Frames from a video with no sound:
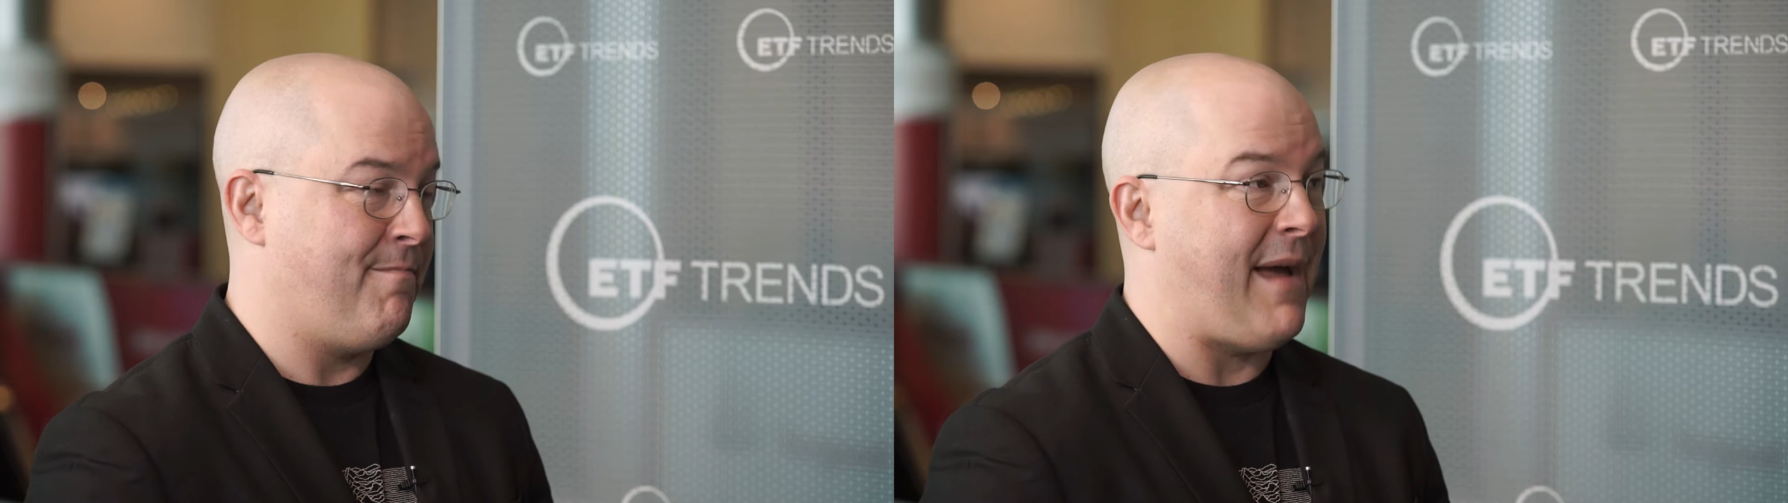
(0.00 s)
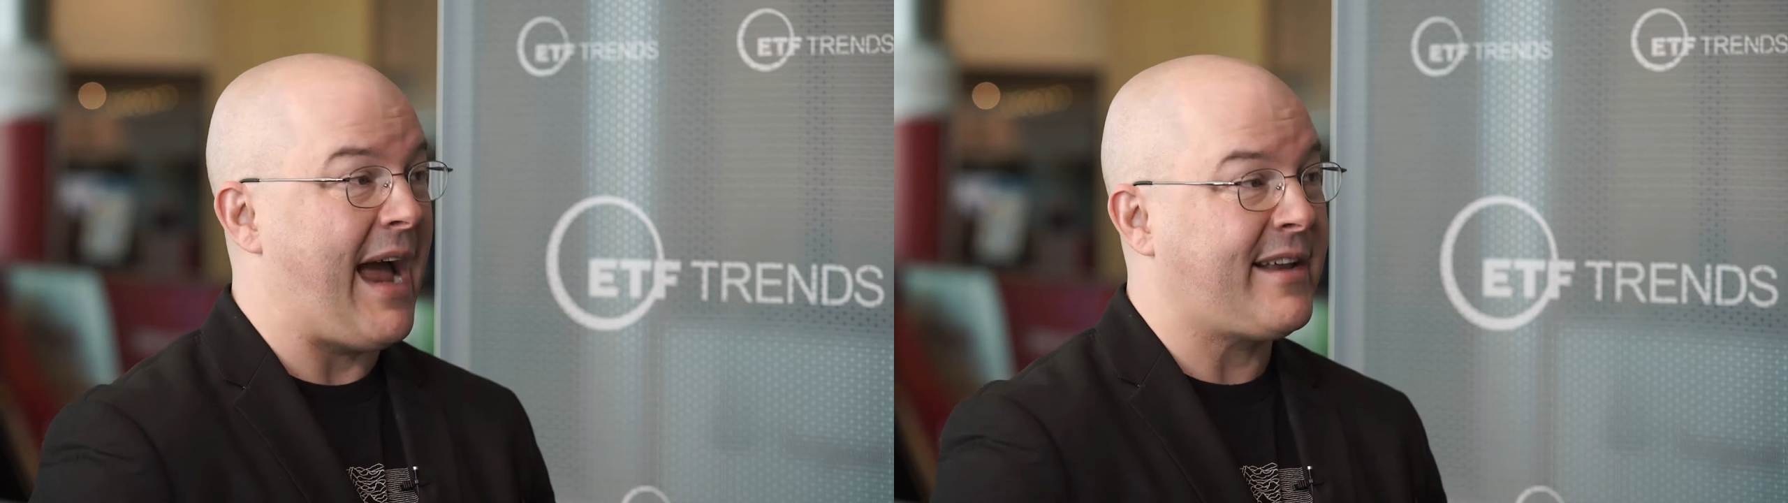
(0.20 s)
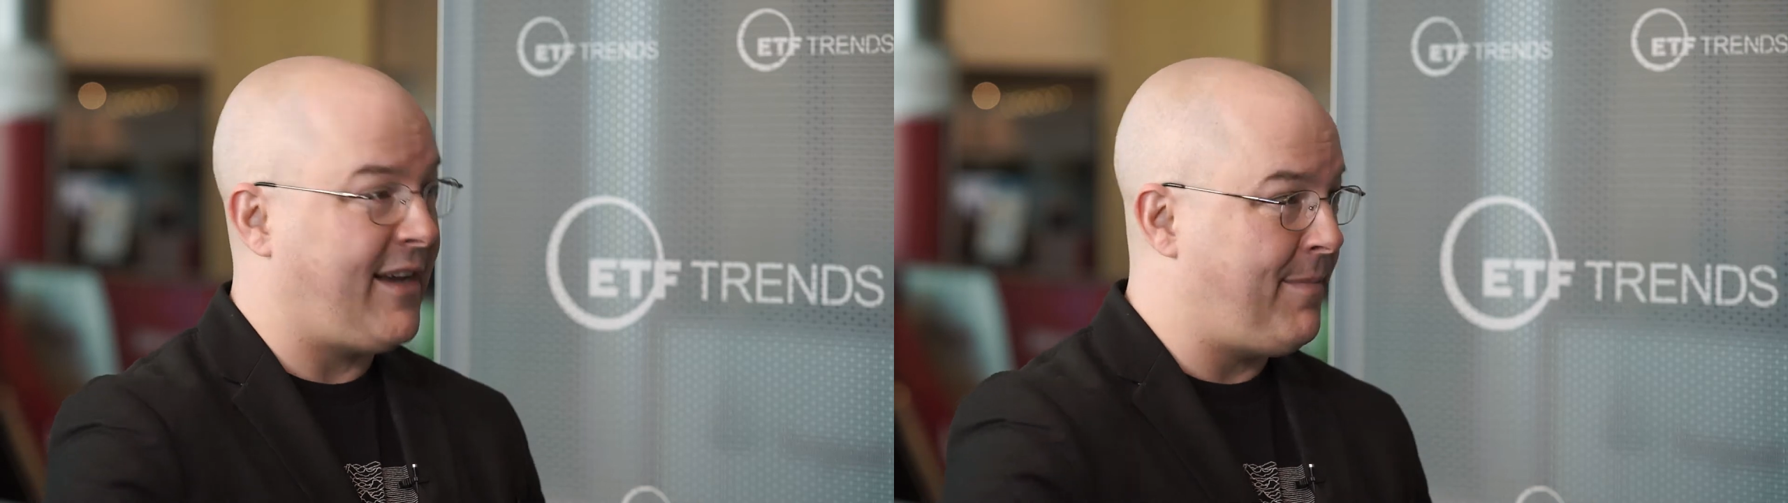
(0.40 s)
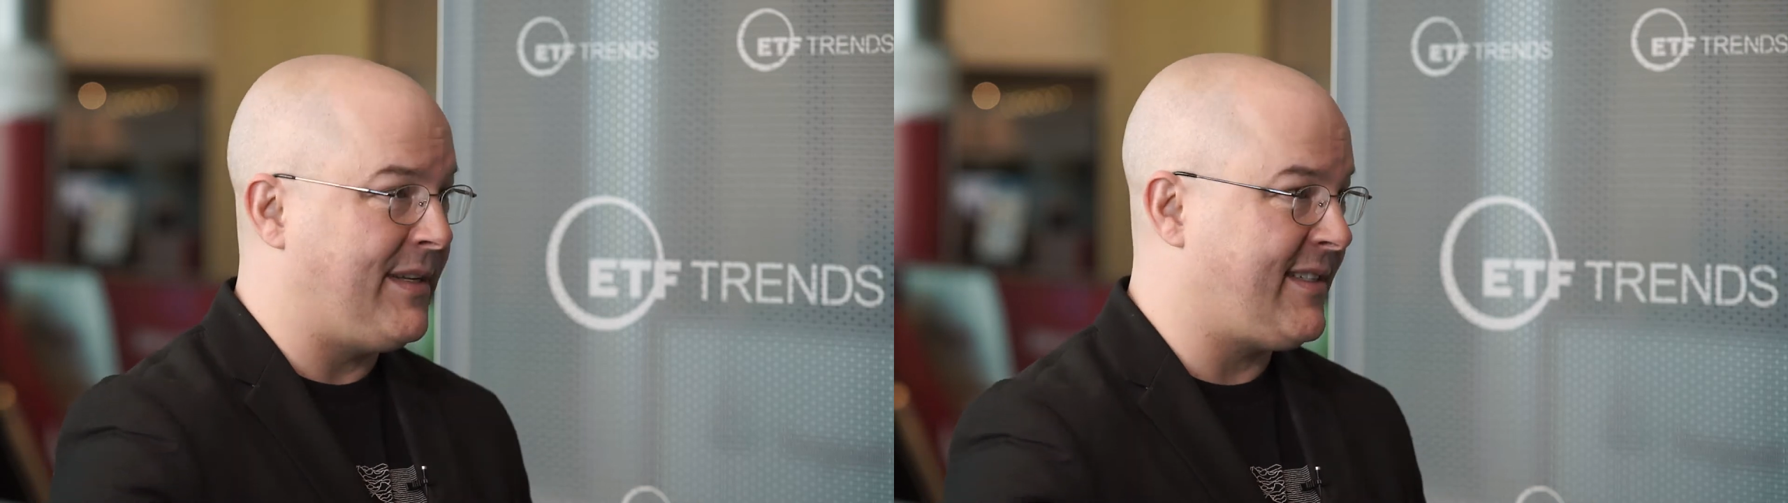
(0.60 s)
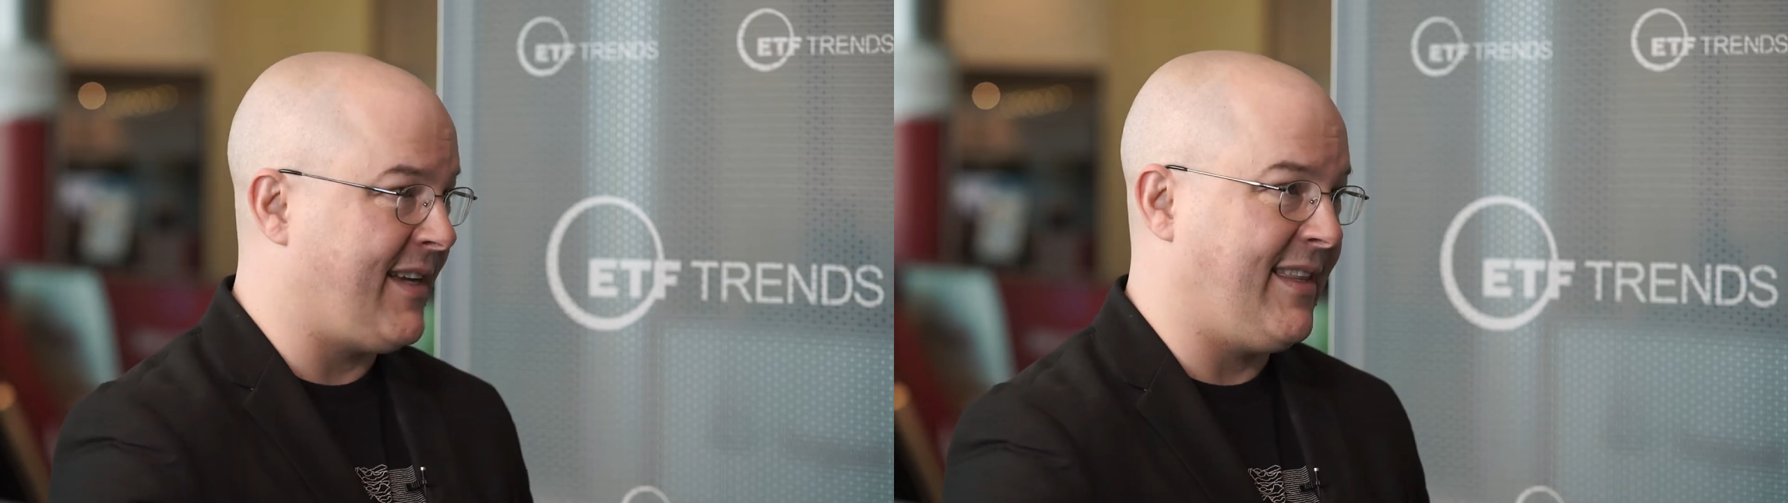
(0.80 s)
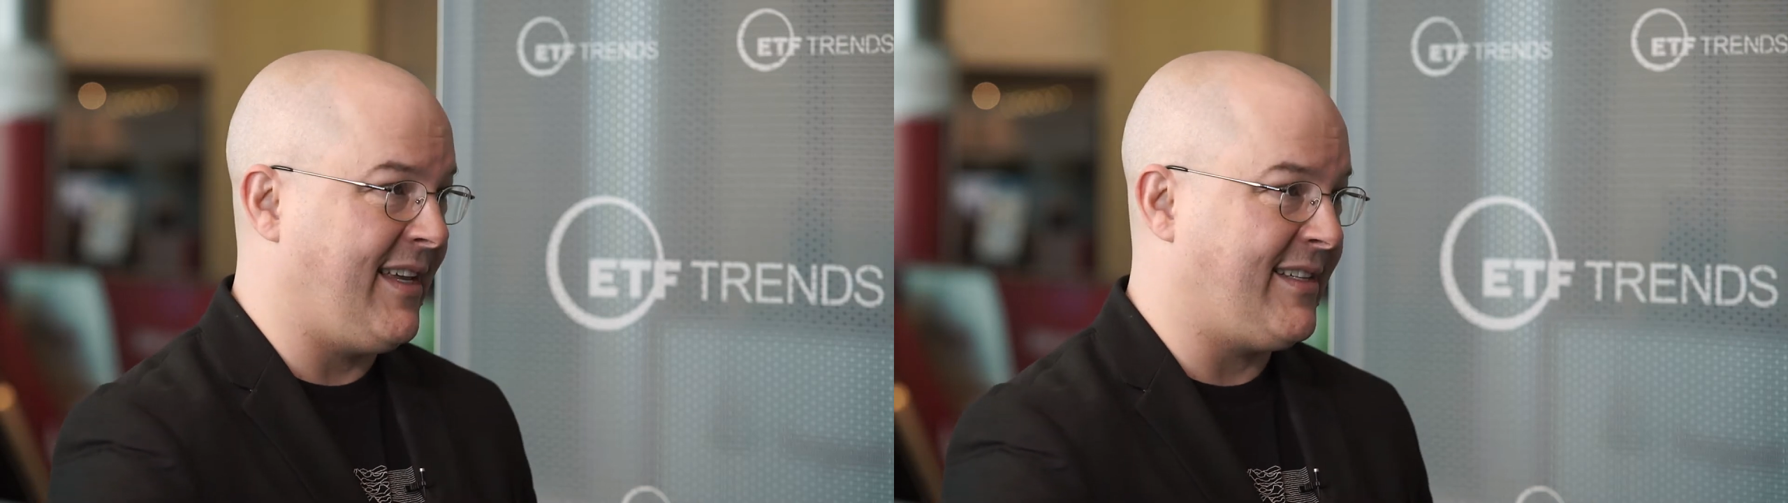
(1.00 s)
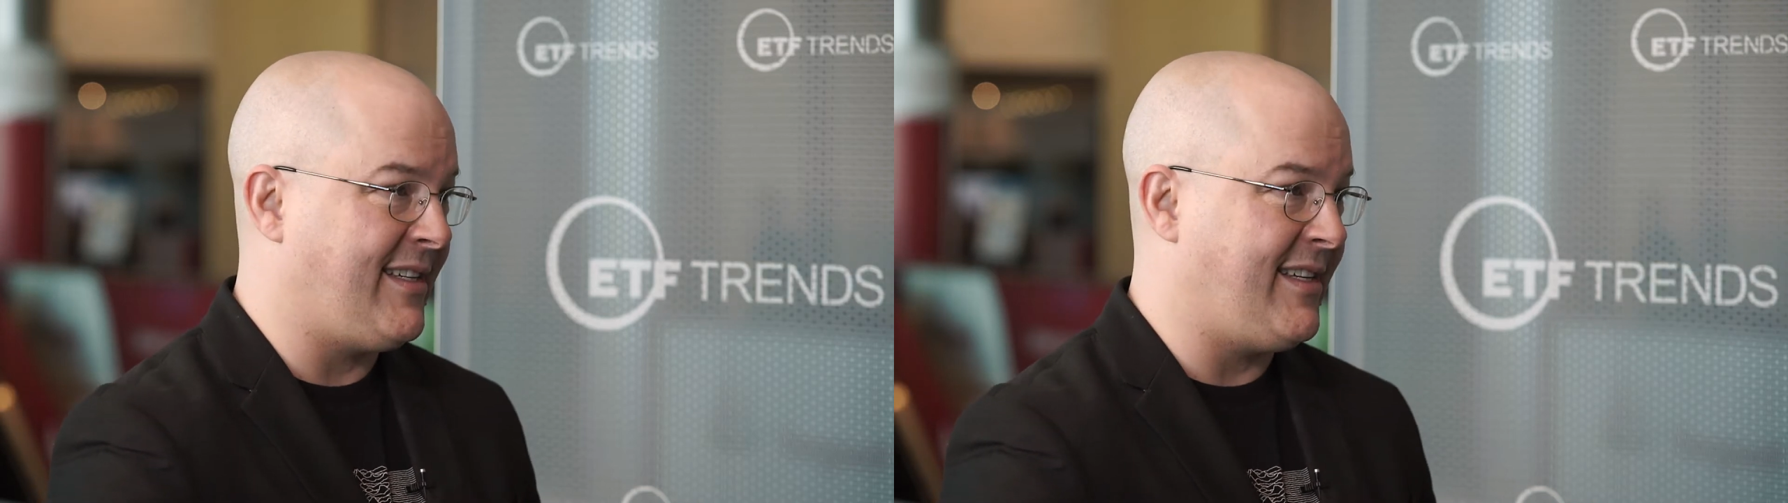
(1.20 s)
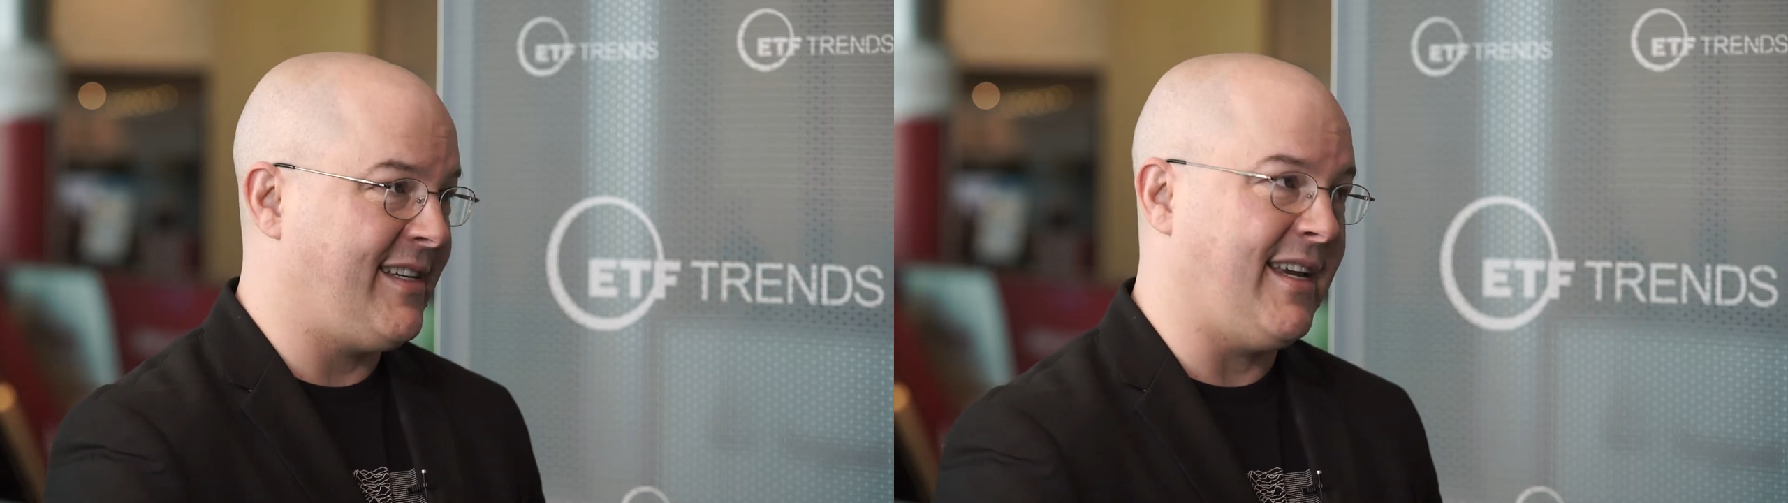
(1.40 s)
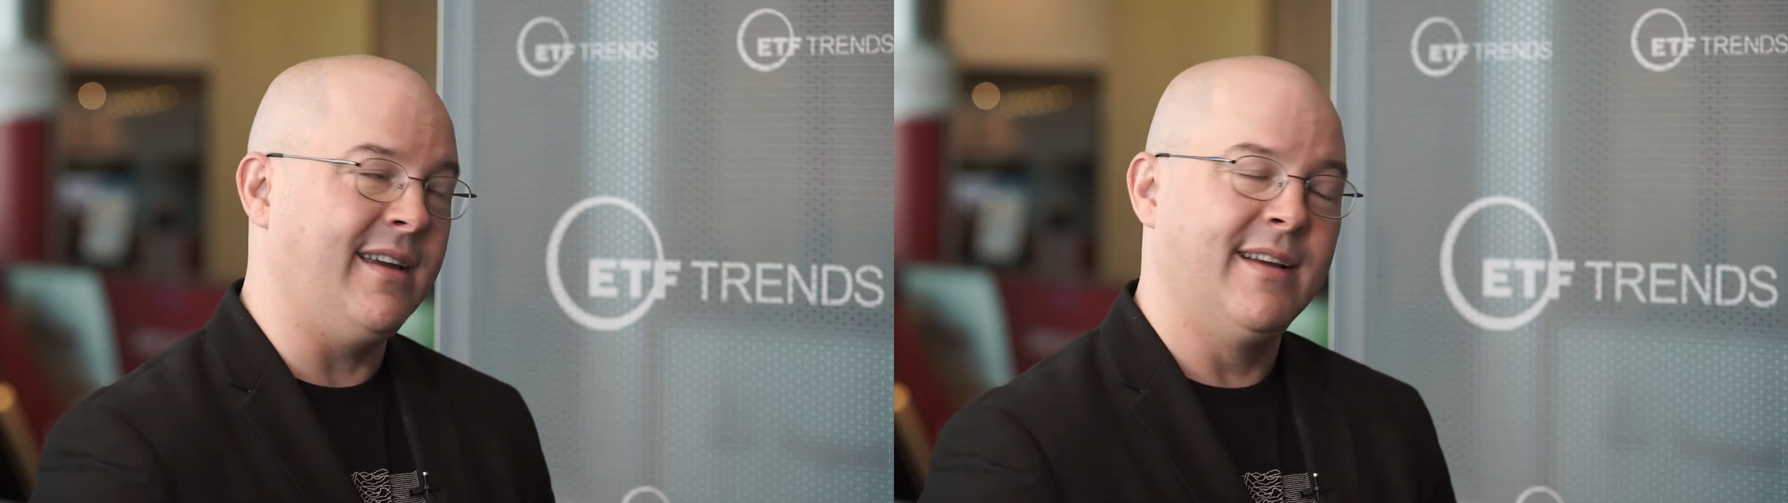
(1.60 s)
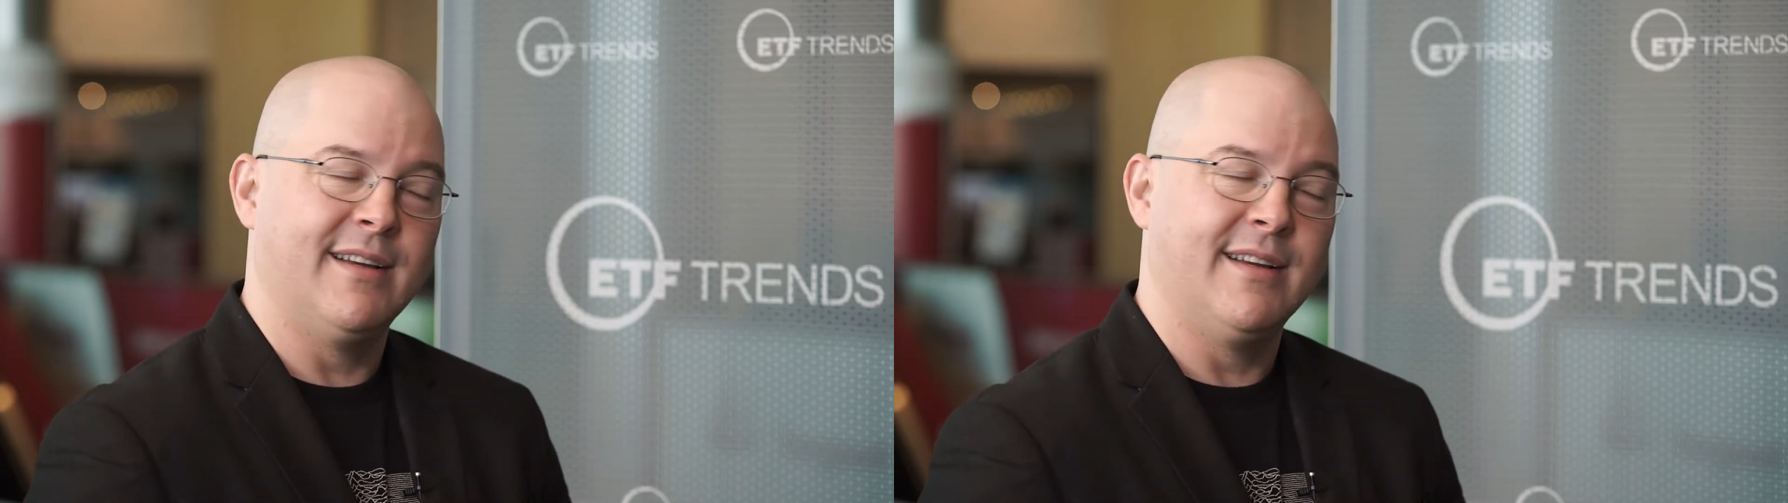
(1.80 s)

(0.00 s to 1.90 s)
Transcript: backed up inside the SEC.